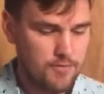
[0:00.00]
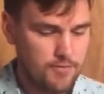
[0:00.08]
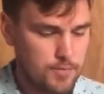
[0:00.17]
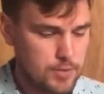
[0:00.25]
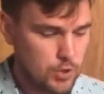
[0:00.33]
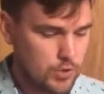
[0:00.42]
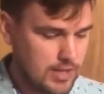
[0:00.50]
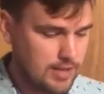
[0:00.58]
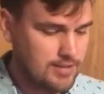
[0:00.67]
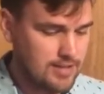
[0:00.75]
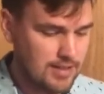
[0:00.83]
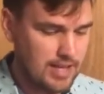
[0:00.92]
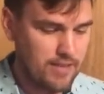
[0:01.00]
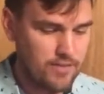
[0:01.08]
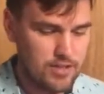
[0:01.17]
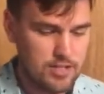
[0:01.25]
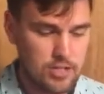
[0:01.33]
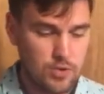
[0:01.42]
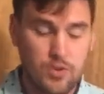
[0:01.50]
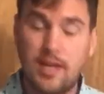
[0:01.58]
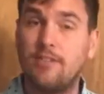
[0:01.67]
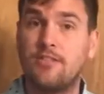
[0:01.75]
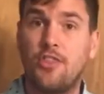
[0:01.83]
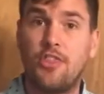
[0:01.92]
from 2011 to
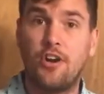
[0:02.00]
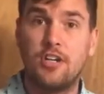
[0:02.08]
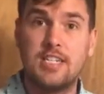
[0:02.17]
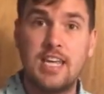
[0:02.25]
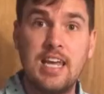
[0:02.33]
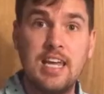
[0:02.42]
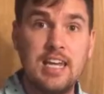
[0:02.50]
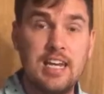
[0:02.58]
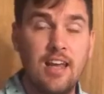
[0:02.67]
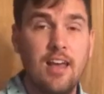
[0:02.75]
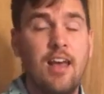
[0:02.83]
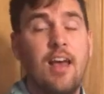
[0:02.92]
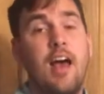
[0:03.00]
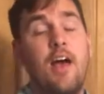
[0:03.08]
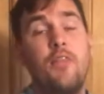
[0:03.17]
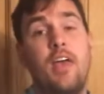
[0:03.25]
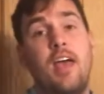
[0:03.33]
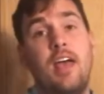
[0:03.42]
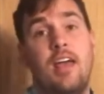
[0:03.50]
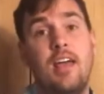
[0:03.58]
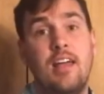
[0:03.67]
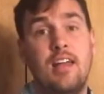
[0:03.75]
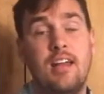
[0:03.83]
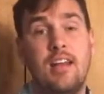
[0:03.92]
2013, and
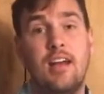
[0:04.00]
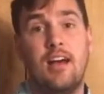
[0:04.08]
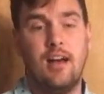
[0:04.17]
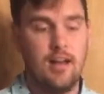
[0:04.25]
then